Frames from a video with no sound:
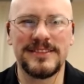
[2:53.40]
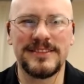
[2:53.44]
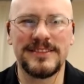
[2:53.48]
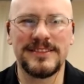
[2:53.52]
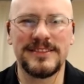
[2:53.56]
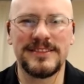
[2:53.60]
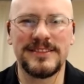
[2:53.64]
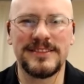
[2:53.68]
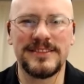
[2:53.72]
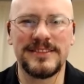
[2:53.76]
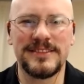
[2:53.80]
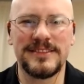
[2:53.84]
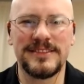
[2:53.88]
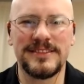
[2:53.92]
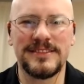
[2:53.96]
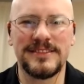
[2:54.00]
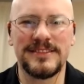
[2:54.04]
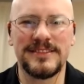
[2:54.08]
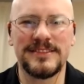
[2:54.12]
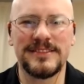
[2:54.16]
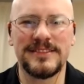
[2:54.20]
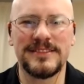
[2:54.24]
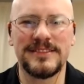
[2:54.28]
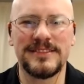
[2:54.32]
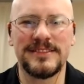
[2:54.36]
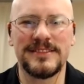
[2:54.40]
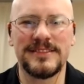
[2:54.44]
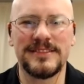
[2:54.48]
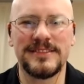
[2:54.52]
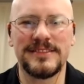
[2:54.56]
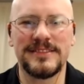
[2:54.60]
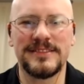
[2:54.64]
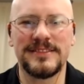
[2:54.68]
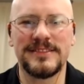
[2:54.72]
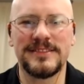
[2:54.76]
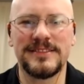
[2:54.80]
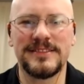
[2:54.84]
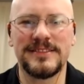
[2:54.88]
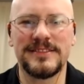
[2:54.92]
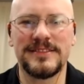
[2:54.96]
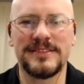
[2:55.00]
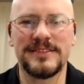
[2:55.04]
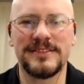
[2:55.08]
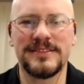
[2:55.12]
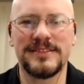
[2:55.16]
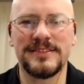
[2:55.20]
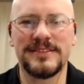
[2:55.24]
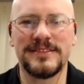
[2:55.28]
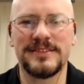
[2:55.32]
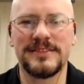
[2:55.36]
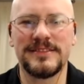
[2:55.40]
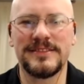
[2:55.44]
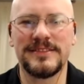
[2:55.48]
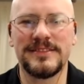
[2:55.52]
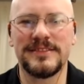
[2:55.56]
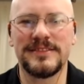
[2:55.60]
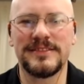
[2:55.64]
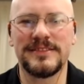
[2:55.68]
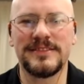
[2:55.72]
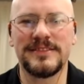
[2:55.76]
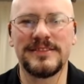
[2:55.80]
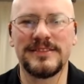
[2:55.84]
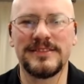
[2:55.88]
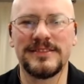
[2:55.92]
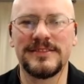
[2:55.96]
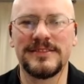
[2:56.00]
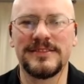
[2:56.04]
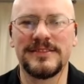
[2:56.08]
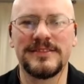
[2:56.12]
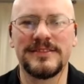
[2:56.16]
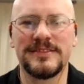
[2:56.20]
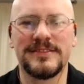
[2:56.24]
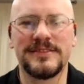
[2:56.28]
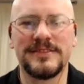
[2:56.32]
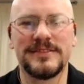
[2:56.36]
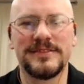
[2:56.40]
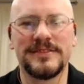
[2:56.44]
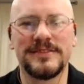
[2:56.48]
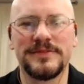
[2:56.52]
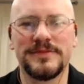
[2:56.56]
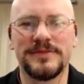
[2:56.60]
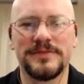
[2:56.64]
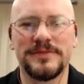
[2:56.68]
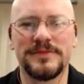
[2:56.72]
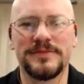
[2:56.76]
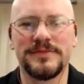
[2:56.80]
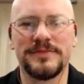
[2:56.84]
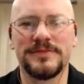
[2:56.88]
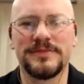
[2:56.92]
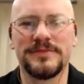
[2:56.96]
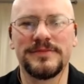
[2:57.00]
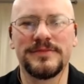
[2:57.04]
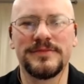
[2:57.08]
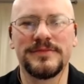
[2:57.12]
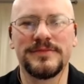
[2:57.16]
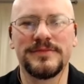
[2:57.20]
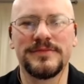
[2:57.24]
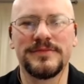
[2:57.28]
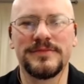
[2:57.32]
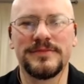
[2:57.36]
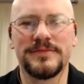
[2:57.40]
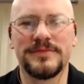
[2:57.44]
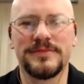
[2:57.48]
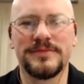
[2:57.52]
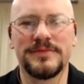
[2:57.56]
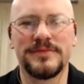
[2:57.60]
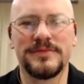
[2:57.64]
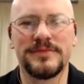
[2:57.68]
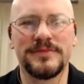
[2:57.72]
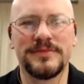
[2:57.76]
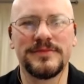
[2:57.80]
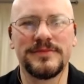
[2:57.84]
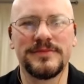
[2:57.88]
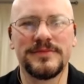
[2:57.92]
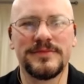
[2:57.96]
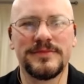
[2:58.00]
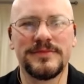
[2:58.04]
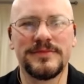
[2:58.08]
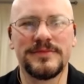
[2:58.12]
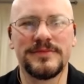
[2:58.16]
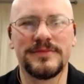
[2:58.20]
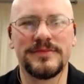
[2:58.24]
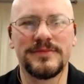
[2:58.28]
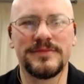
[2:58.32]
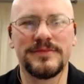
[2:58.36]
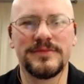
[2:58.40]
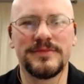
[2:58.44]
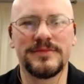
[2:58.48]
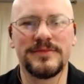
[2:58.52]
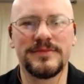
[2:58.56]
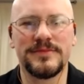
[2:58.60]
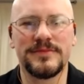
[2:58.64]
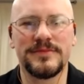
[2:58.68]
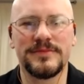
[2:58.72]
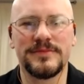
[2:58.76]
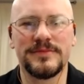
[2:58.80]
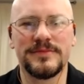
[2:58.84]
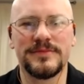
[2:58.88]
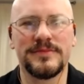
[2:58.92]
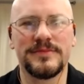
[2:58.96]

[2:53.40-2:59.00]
The person shown says nothing.